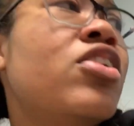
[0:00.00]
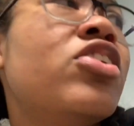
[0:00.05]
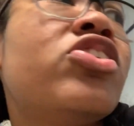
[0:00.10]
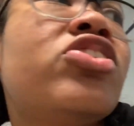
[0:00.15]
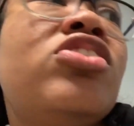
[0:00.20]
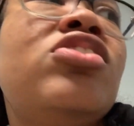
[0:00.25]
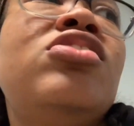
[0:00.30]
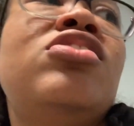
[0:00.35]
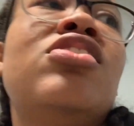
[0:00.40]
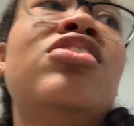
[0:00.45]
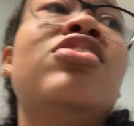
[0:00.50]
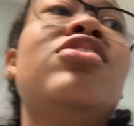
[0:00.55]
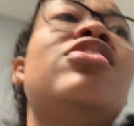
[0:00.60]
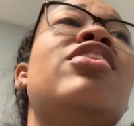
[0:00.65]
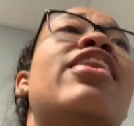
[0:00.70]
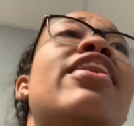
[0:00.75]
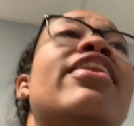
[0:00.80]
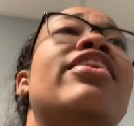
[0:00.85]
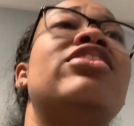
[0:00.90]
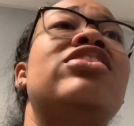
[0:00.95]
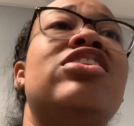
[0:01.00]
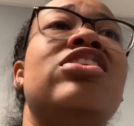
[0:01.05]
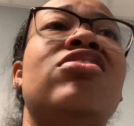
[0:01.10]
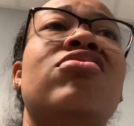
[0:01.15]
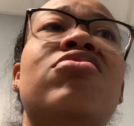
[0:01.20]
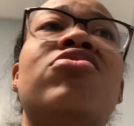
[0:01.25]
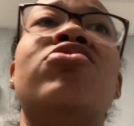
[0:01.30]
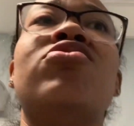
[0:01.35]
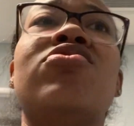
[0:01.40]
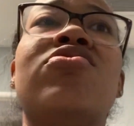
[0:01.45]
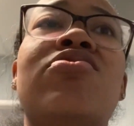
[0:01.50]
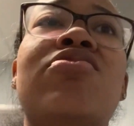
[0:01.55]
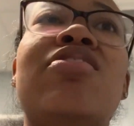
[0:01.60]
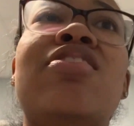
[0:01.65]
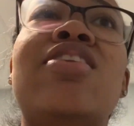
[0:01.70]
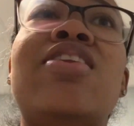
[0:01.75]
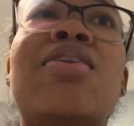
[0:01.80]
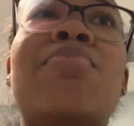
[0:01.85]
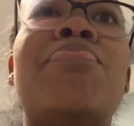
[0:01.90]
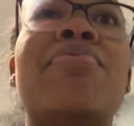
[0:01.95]
She's a nasty little
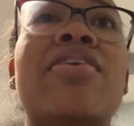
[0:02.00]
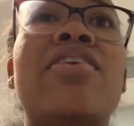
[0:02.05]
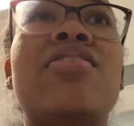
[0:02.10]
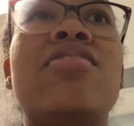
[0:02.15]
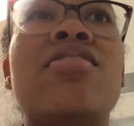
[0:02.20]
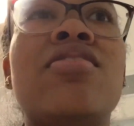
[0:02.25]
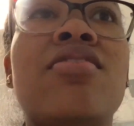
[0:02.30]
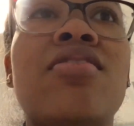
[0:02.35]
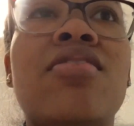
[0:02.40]
nibblet